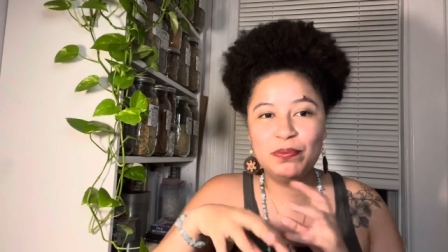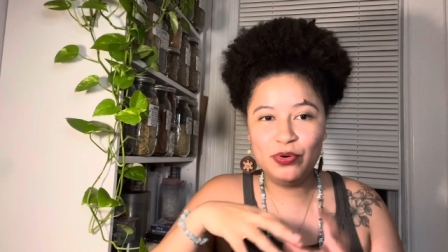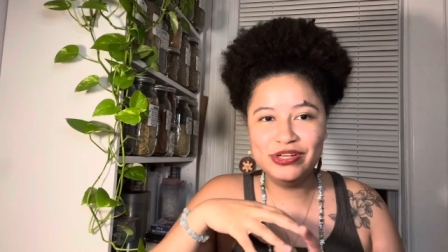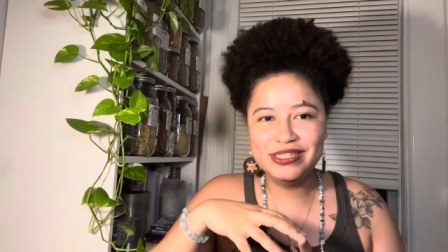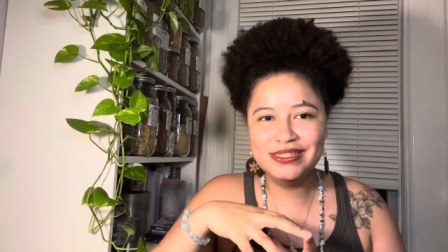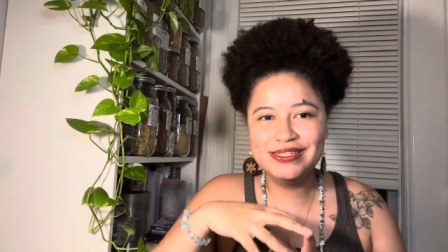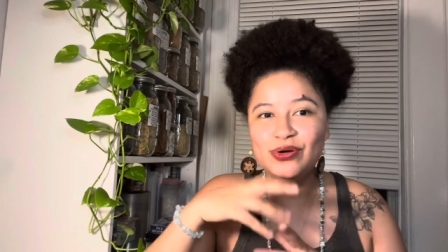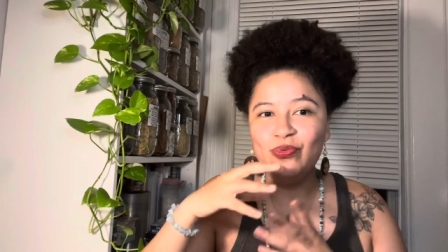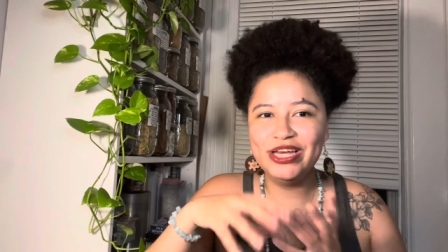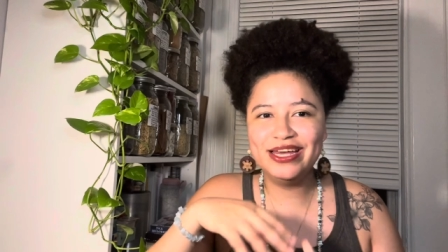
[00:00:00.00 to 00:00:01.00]
poisons to
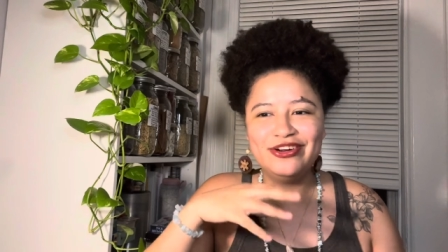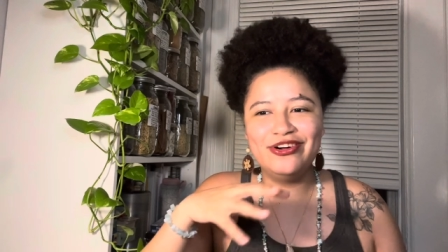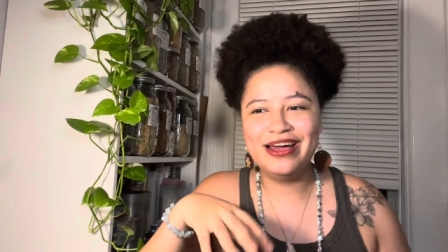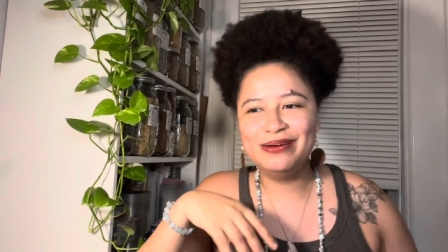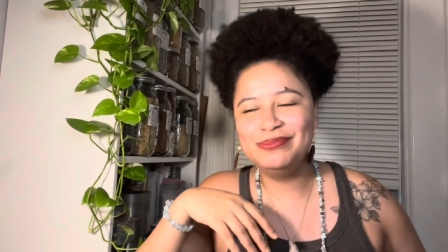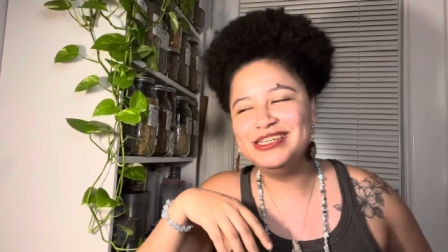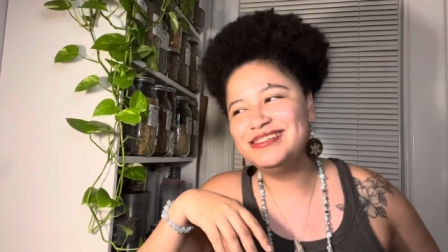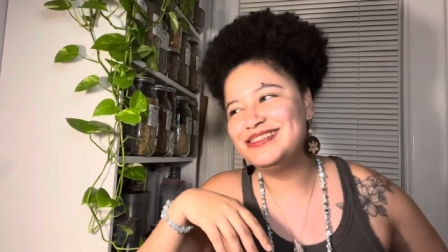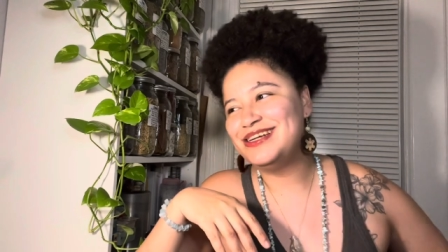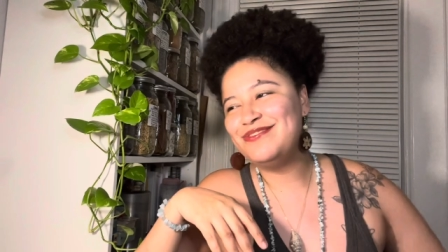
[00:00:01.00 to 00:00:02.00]
weaken her enemies
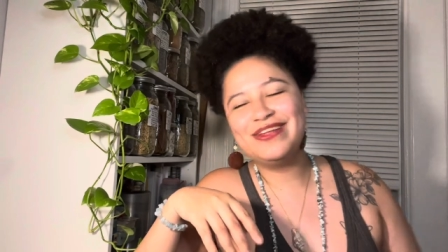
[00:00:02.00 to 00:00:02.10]
and stuff.